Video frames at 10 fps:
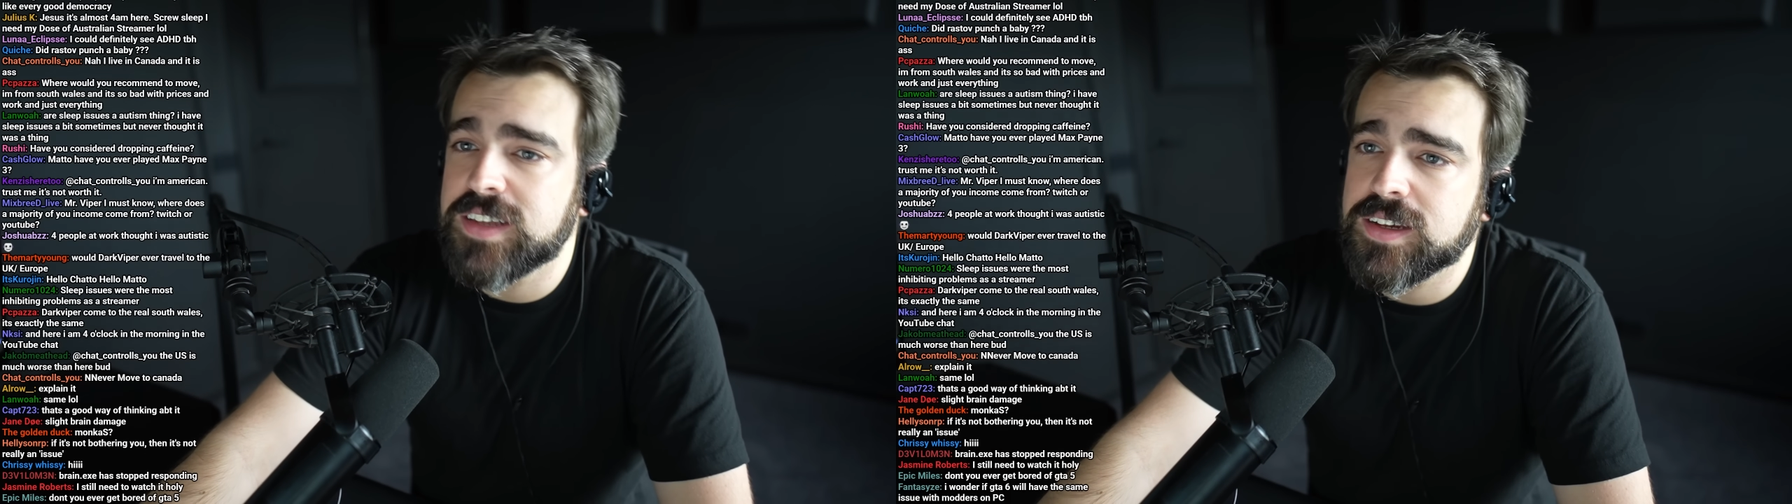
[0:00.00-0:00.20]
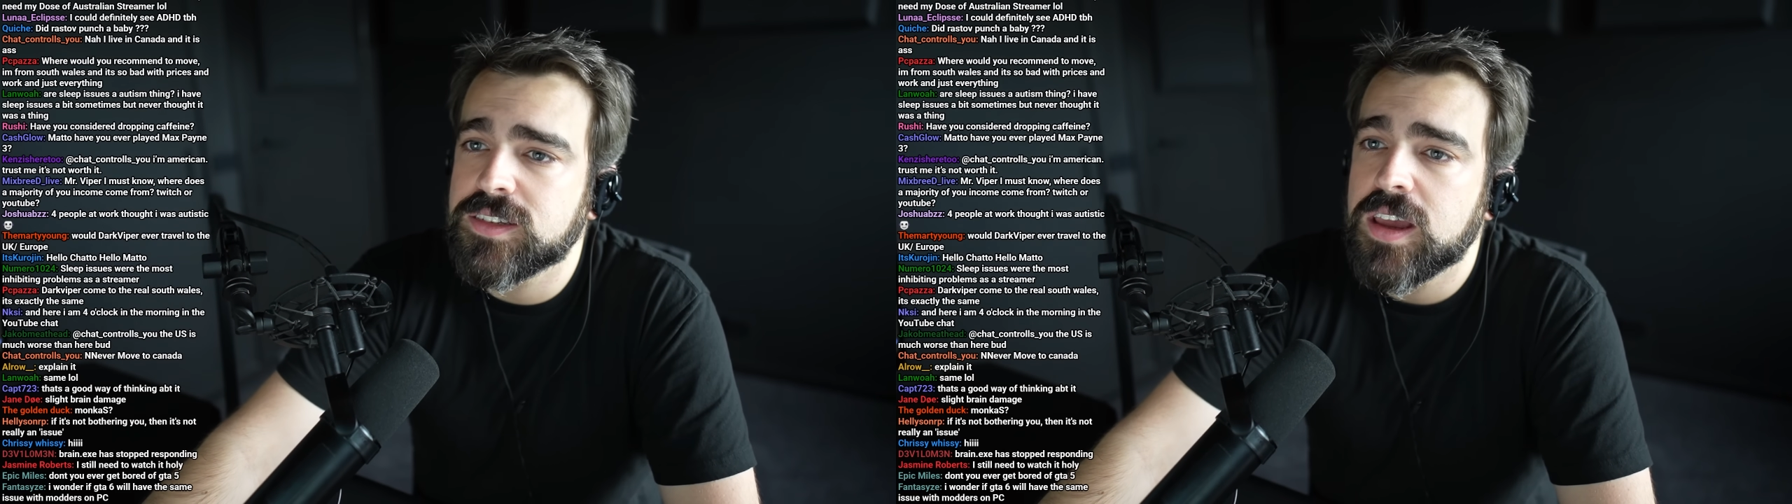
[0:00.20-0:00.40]

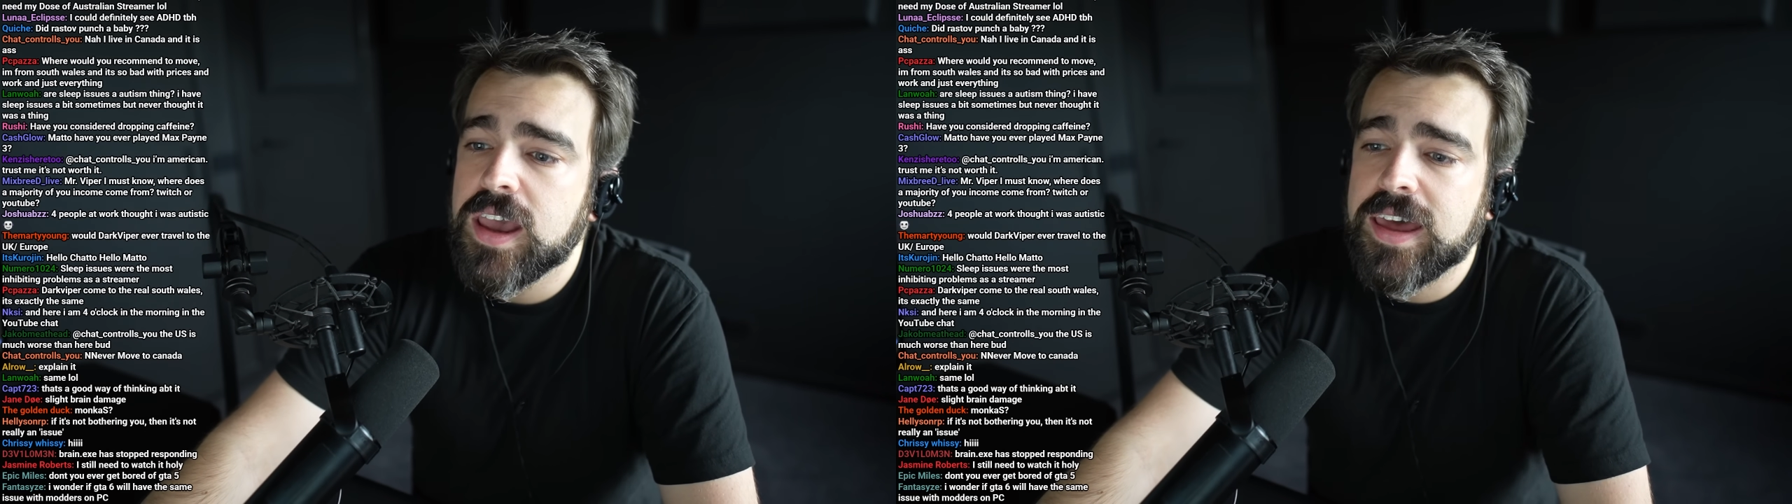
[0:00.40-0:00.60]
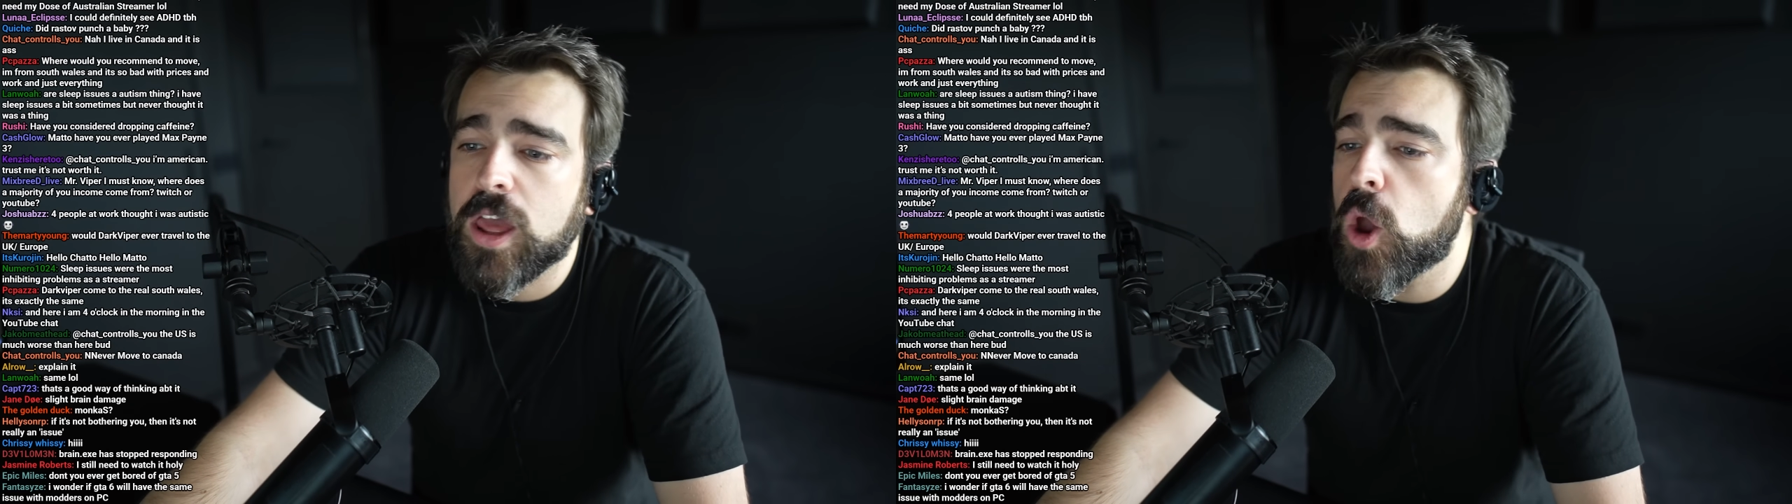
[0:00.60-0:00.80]
6,
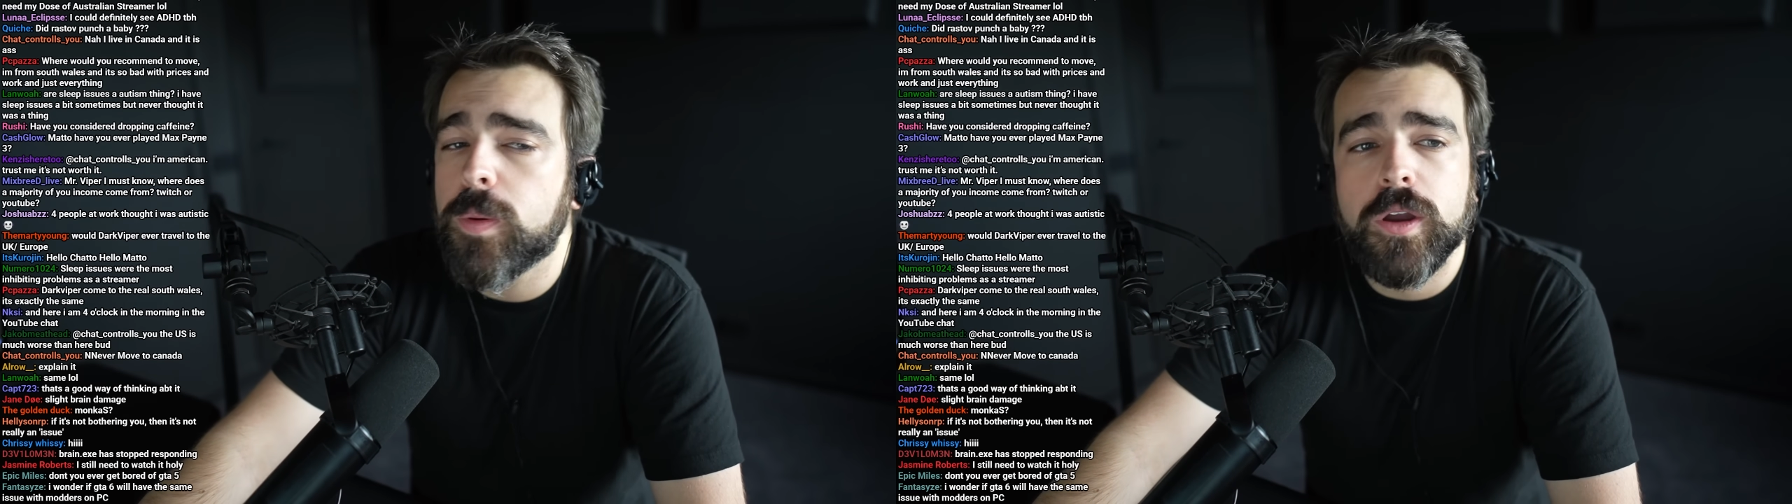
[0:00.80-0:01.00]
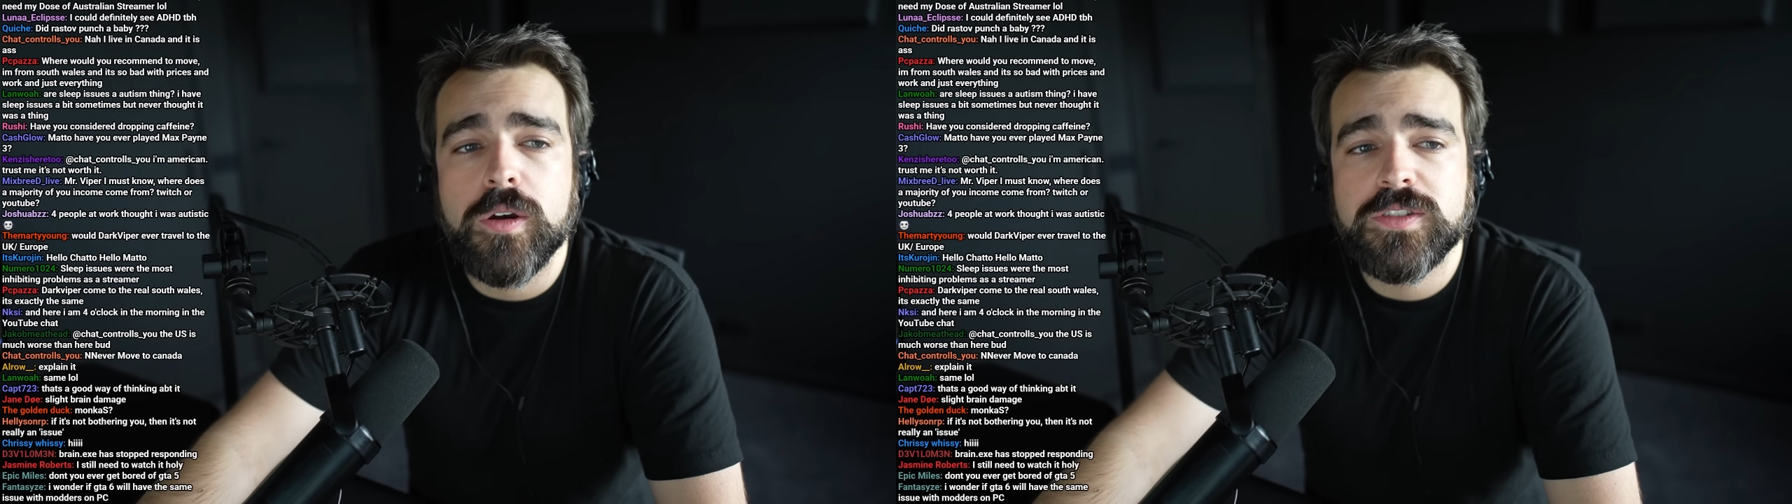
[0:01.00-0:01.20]
and I hope
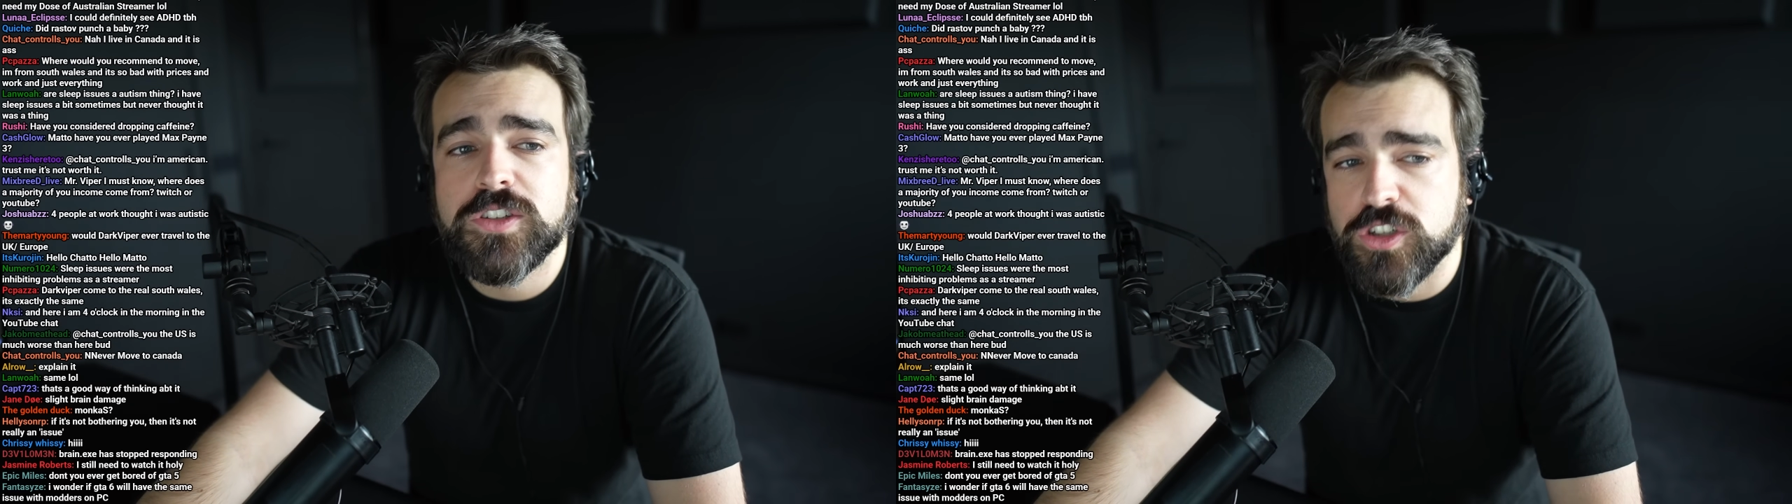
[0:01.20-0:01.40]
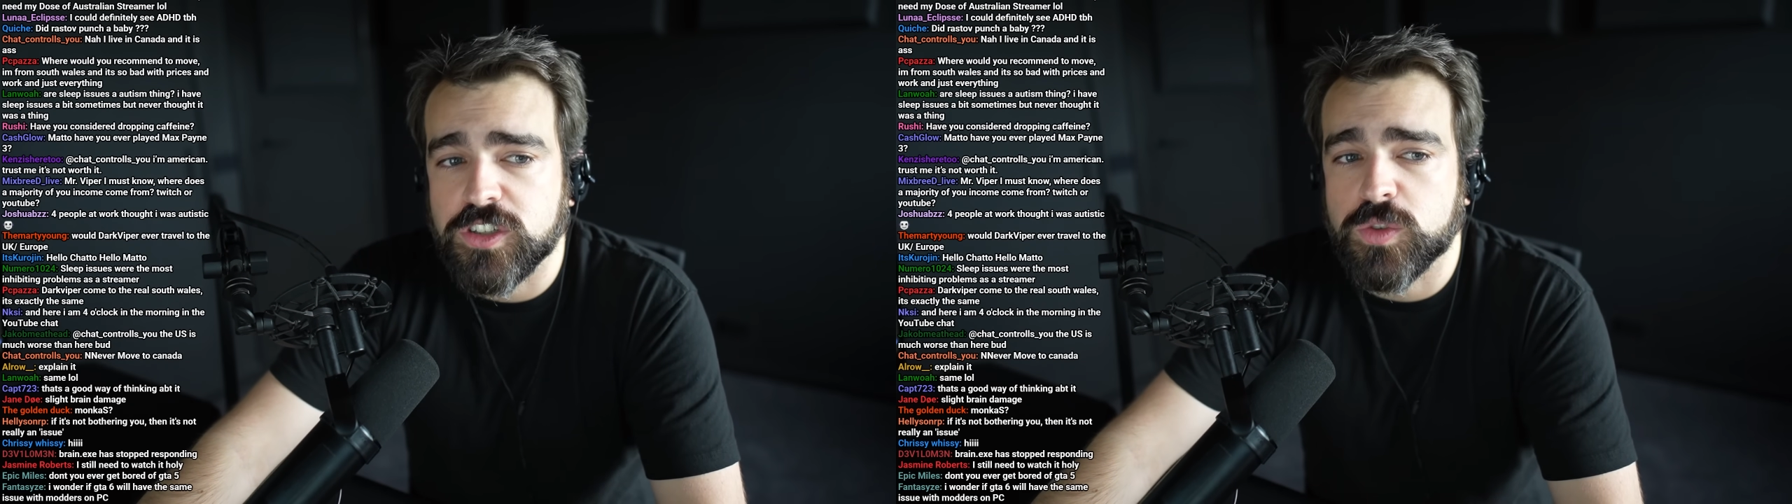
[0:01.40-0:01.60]
it goes just